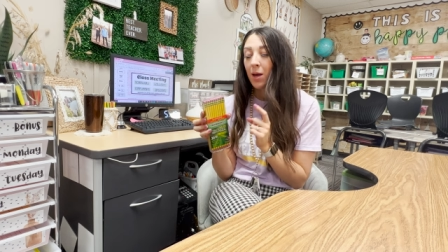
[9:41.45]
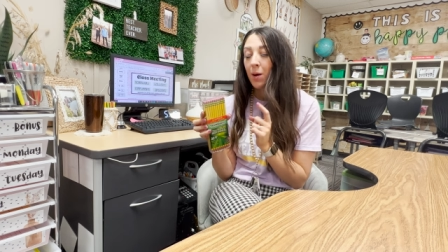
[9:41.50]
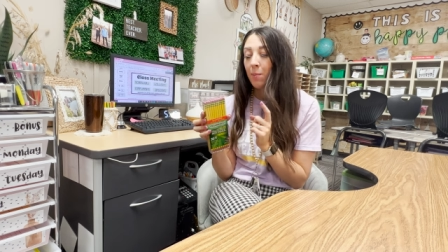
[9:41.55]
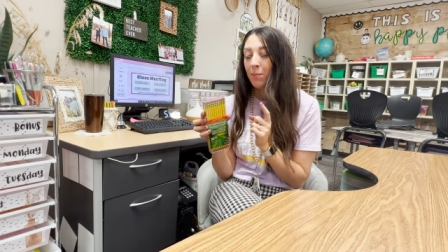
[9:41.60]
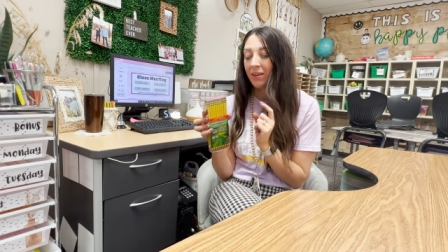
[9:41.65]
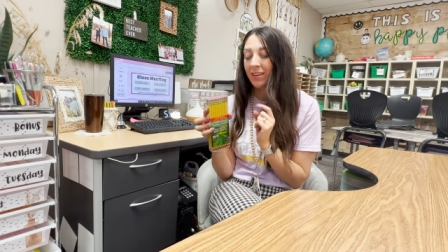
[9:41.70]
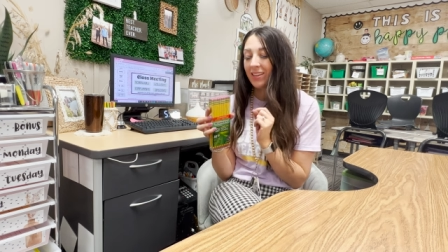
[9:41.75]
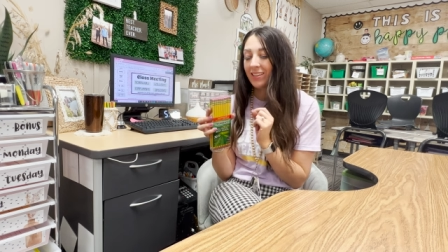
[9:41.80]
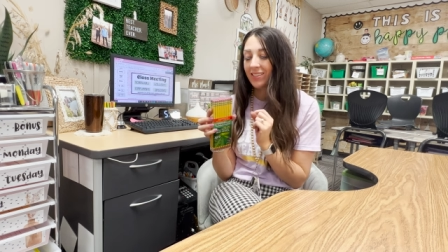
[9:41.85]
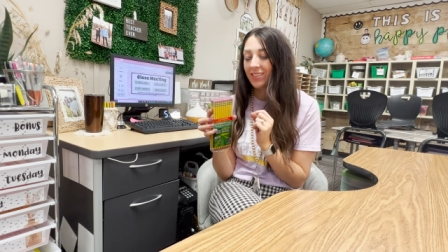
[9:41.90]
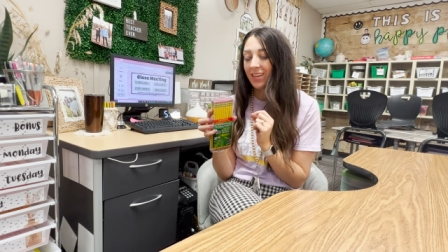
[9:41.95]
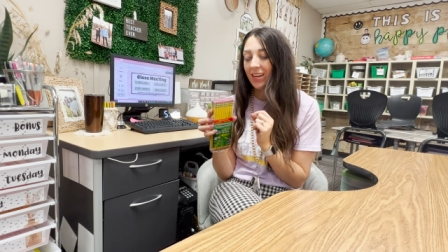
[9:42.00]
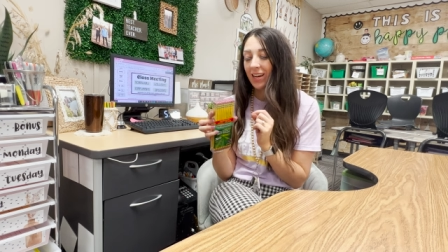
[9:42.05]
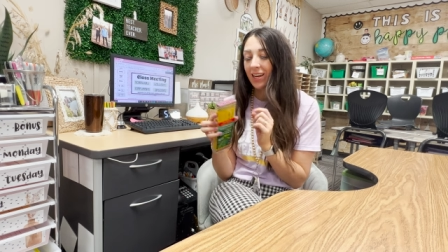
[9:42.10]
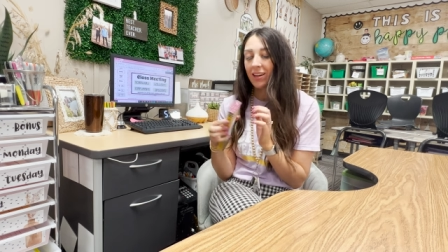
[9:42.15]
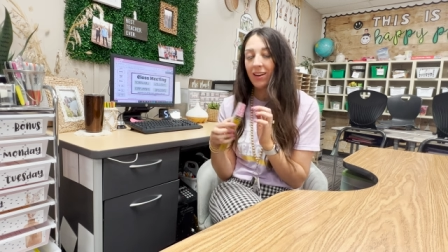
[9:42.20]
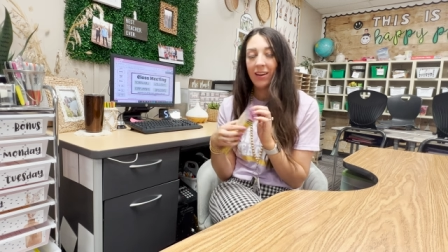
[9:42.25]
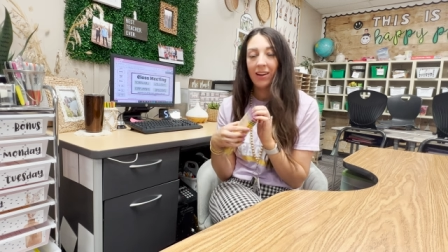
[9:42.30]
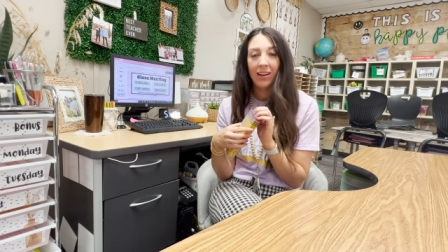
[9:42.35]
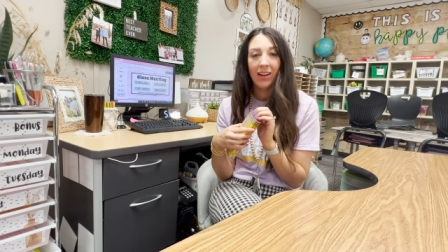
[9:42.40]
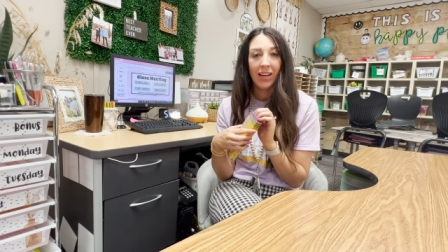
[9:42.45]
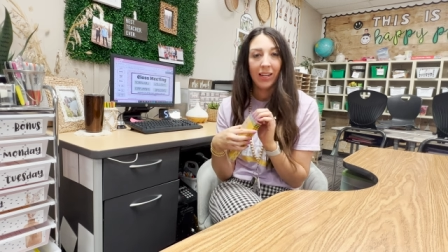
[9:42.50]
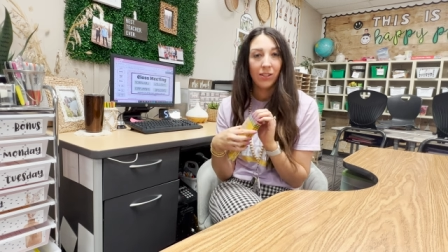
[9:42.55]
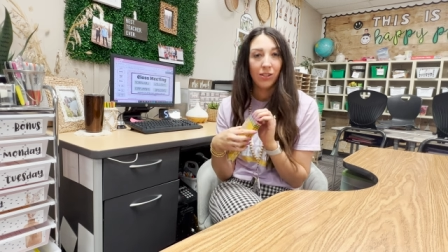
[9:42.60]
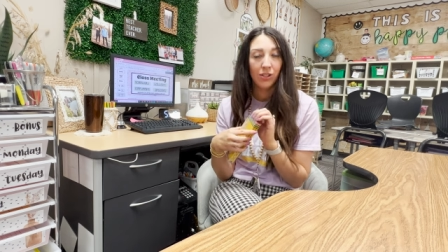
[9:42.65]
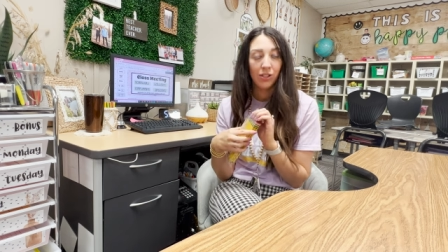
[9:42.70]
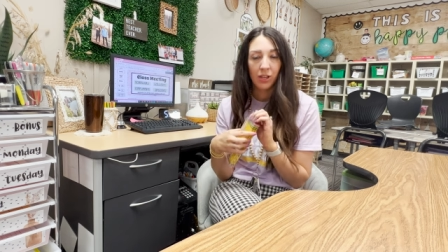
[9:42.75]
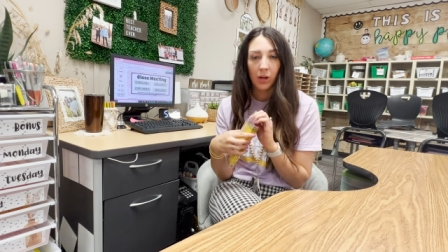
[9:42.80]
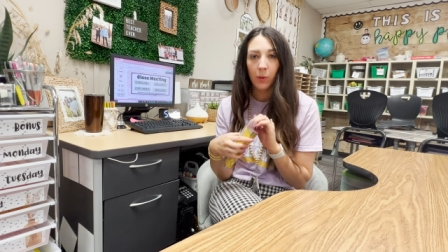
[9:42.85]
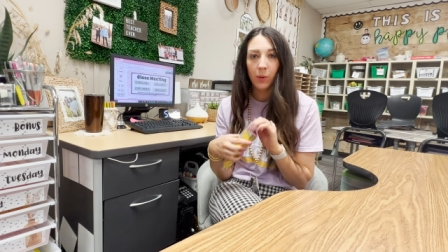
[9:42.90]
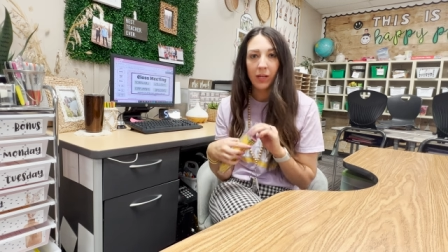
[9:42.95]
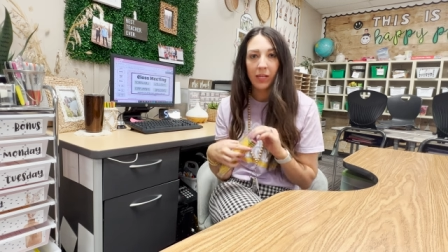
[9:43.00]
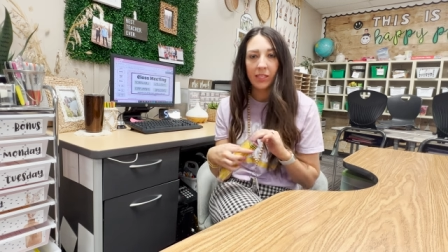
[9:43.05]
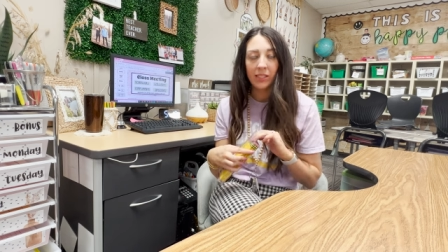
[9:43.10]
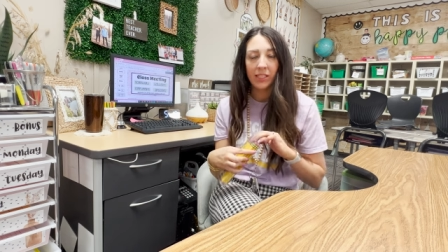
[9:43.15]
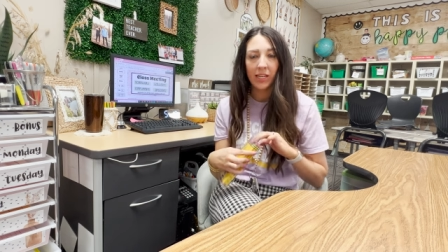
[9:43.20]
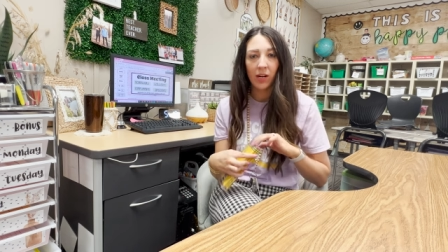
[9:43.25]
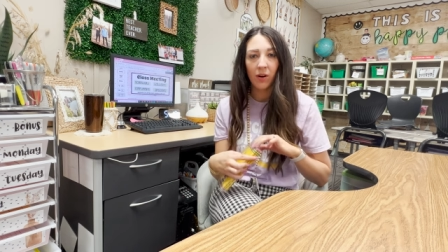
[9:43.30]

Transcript: because then it's so easy.